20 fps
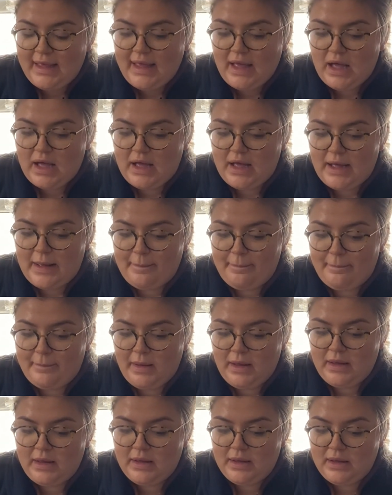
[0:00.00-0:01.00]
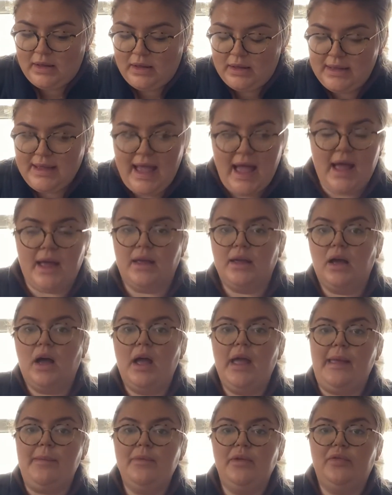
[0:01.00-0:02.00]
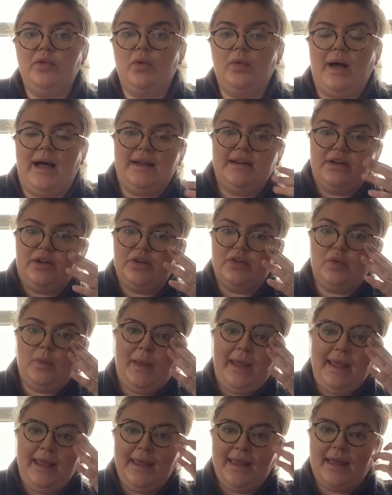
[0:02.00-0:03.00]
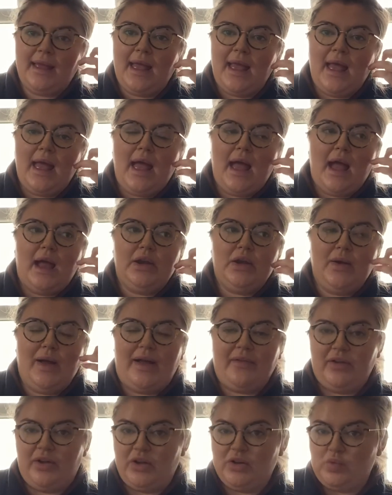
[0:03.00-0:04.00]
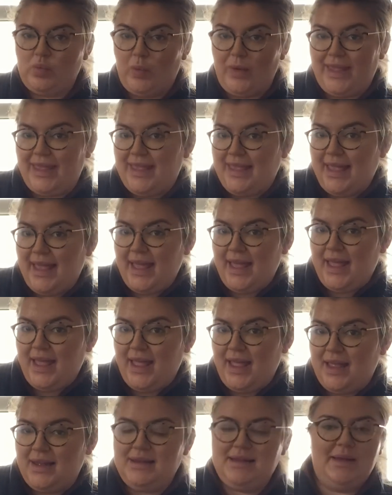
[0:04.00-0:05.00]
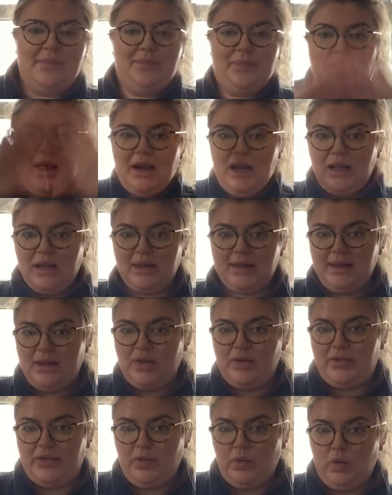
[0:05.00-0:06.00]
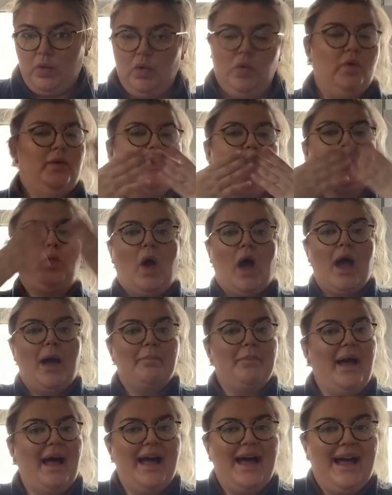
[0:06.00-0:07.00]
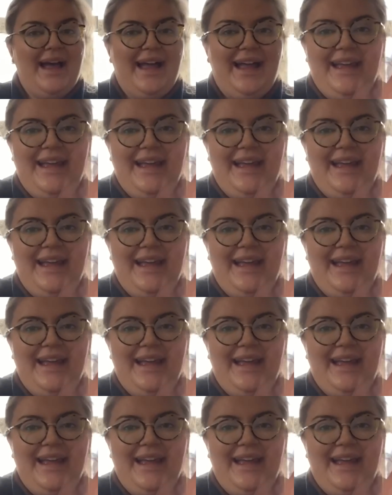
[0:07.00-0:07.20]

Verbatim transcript: Um, yeah, I hope you've all had a good week and you have a good weekend and I'll see you soon. Bye.